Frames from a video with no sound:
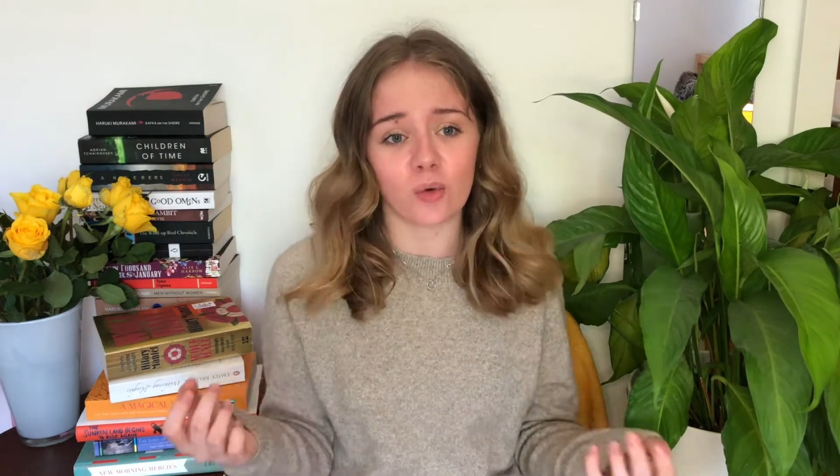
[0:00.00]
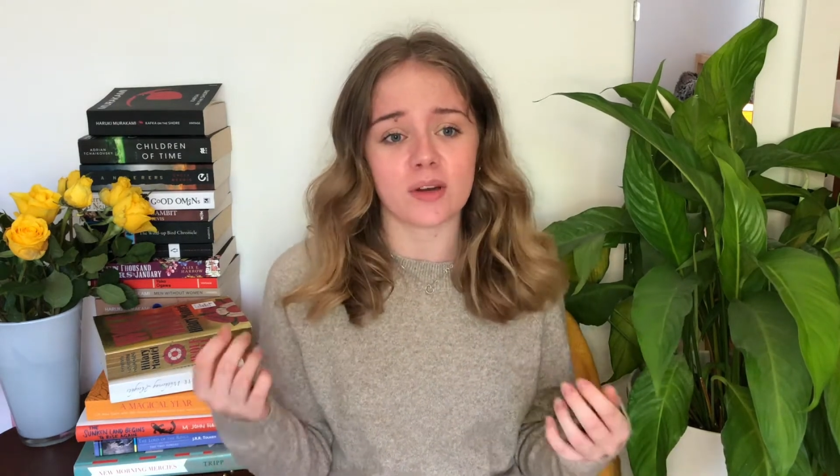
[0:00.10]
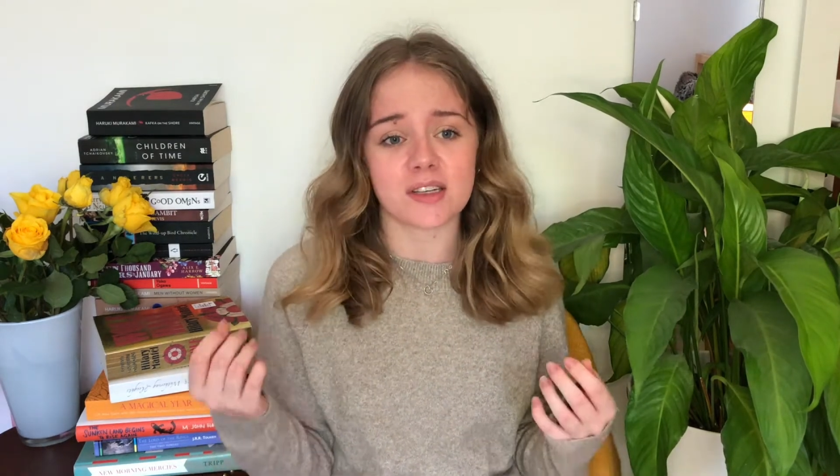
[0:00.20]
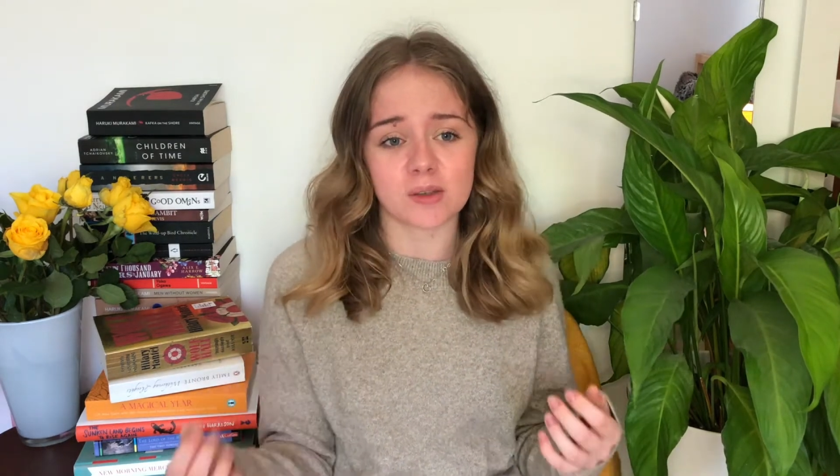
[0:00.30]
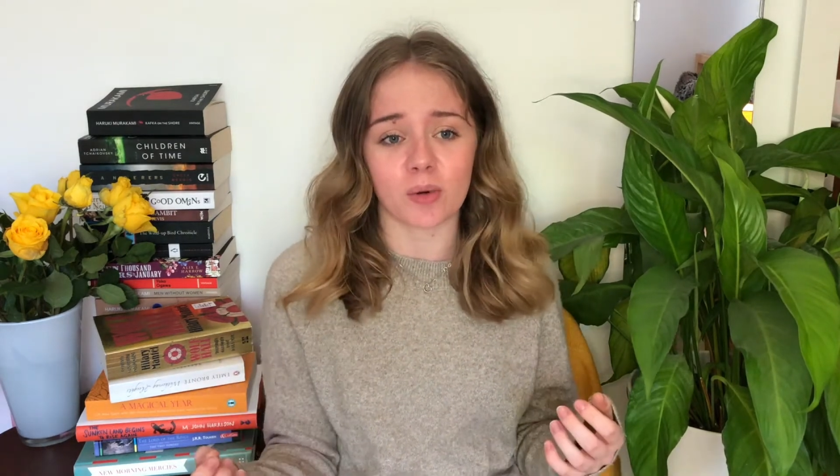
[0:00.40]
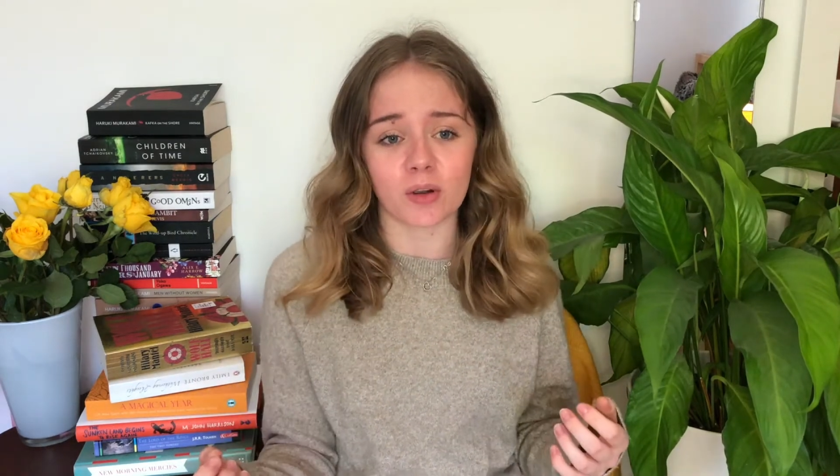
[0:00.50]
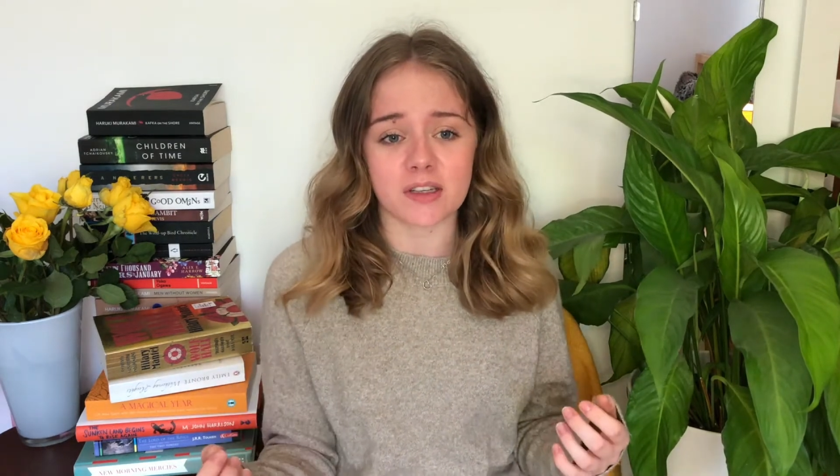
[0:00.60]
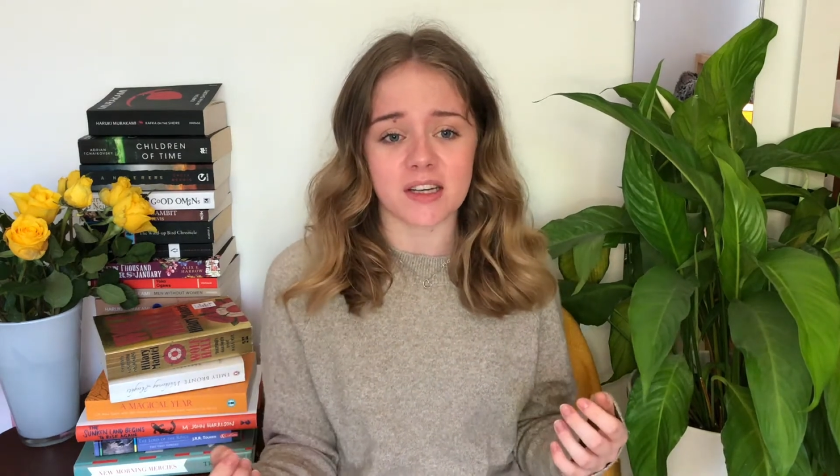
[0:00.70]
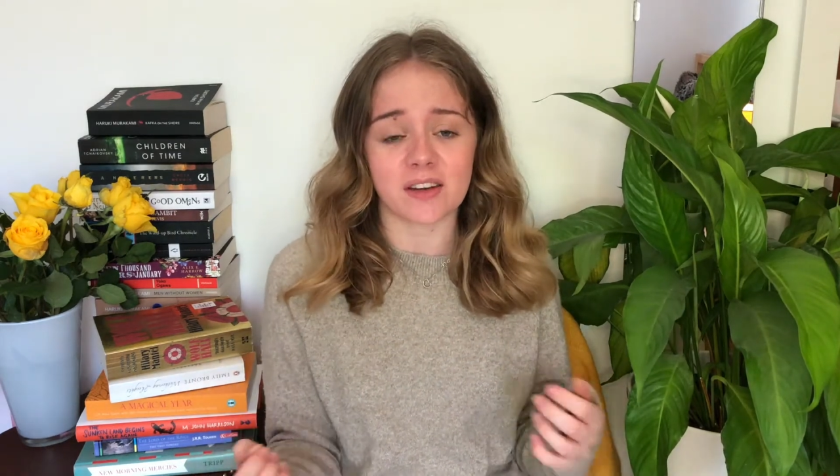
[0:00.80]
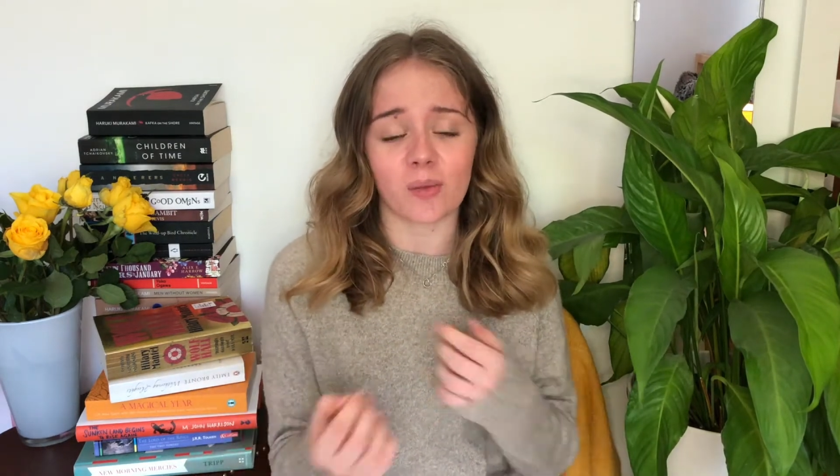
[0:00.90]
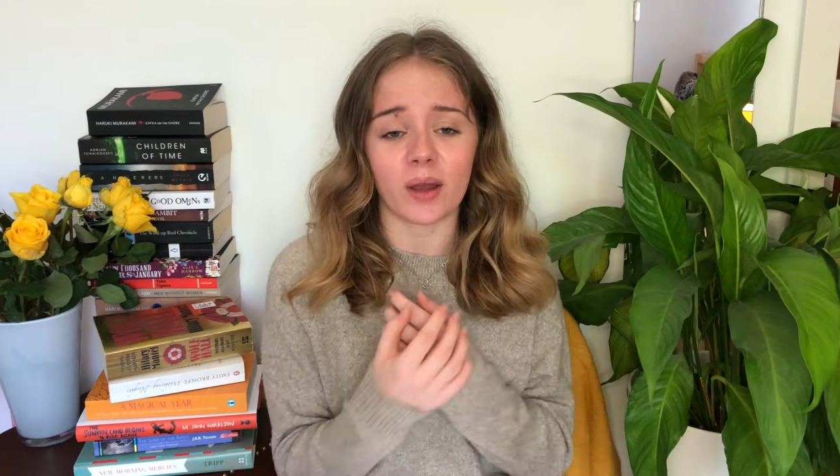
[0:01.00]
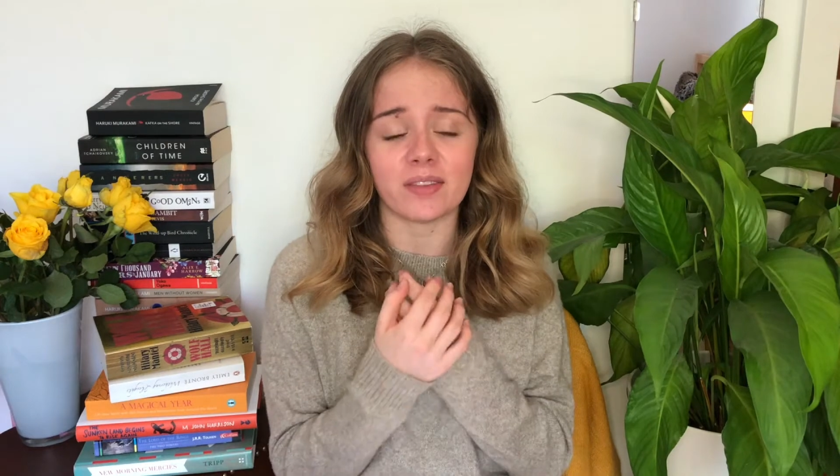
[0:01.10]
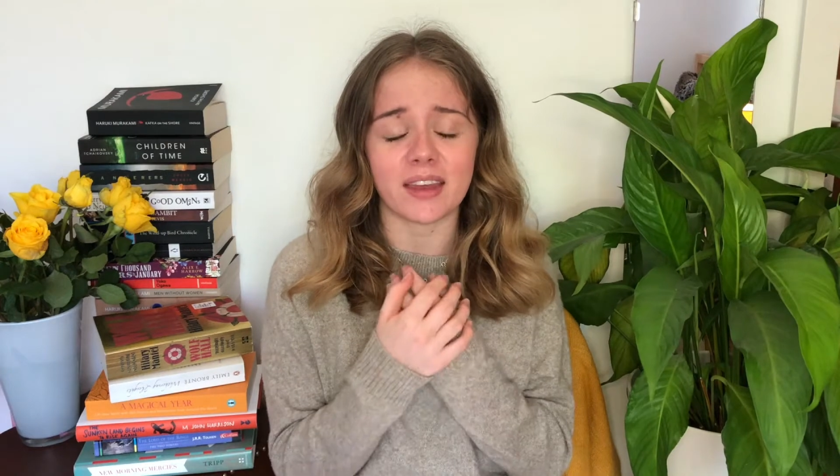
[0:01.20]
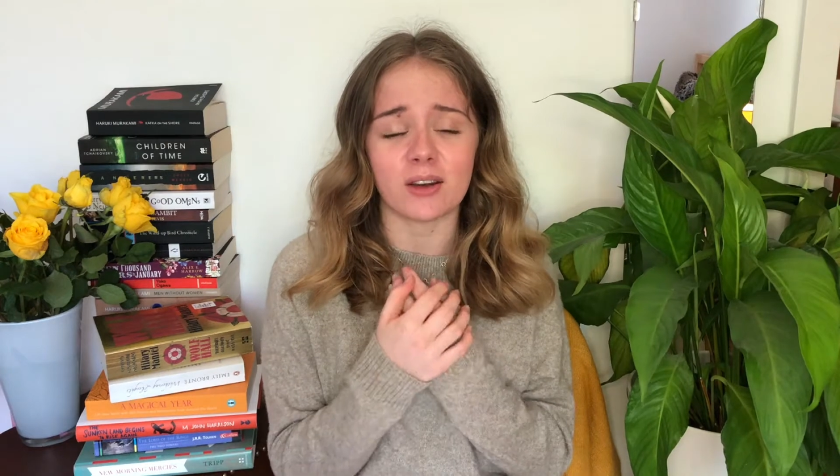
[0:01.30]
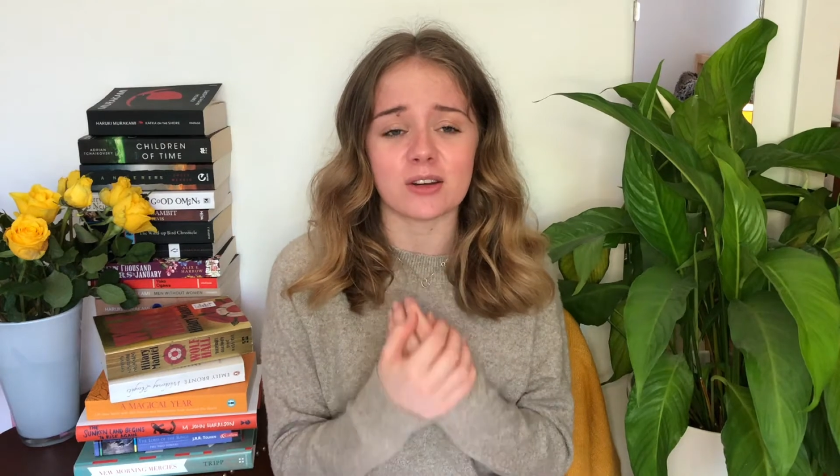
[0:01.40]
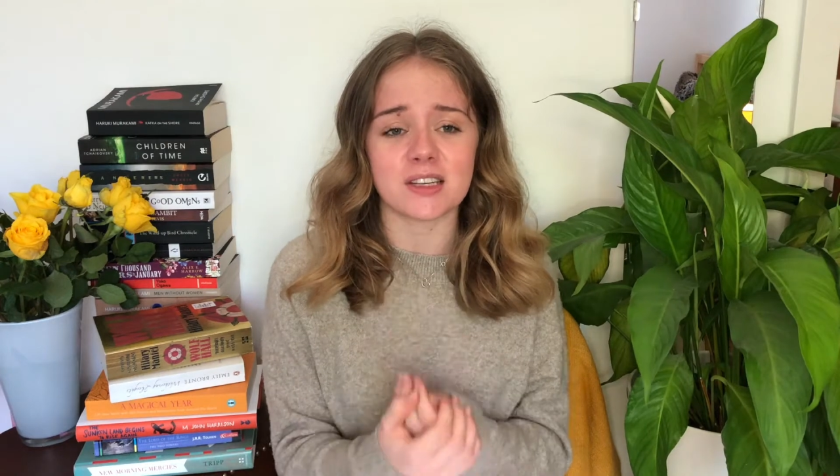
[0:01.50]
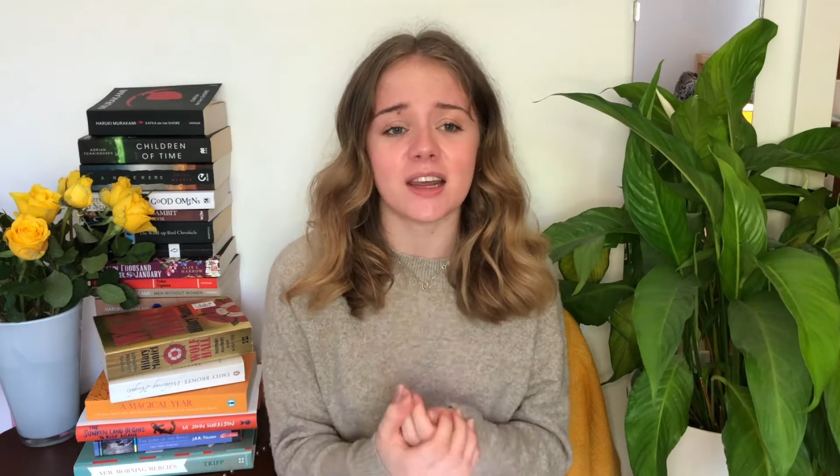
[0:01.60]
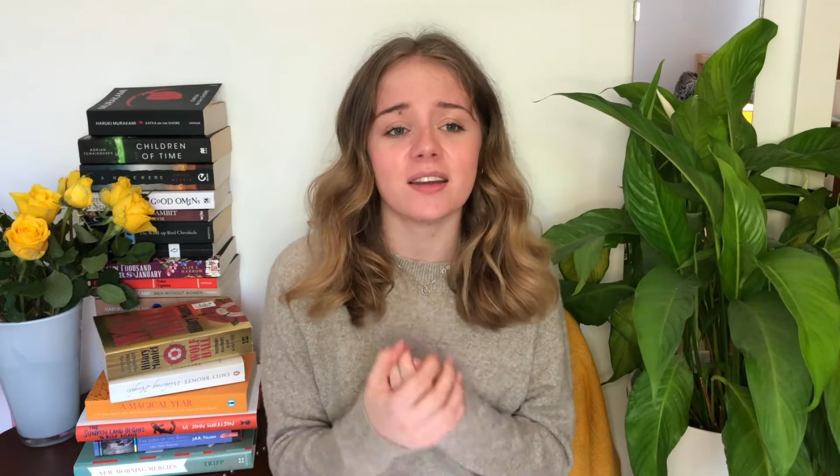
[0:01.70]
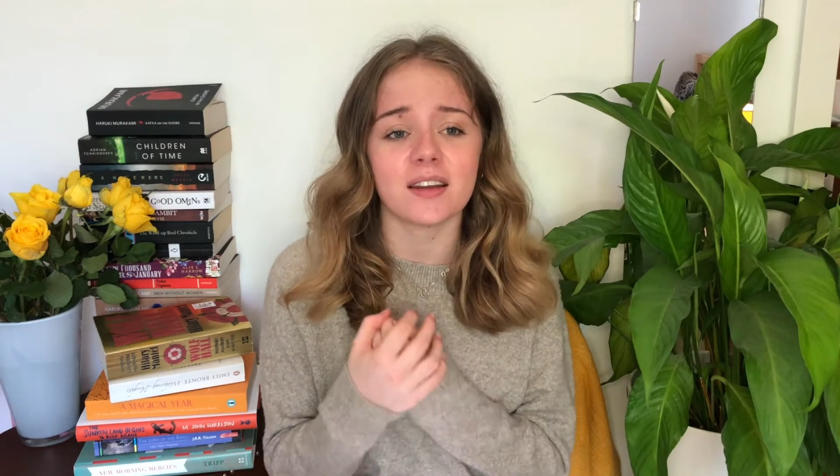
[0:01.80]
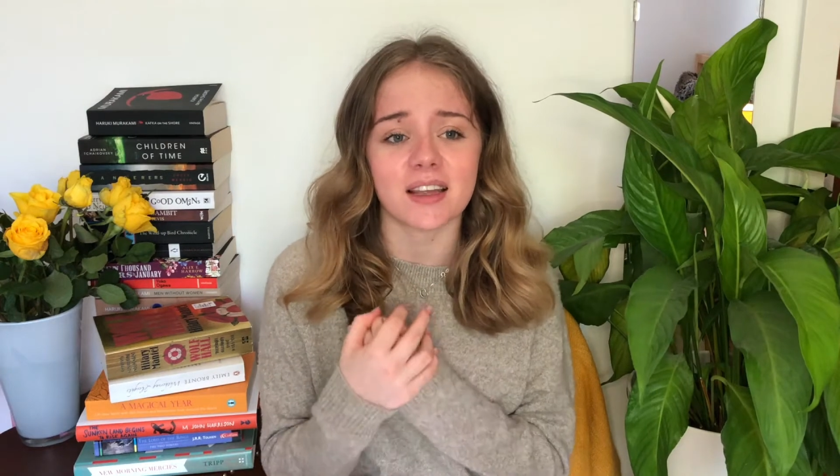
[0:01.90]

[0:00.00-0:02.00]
disappointed when they continually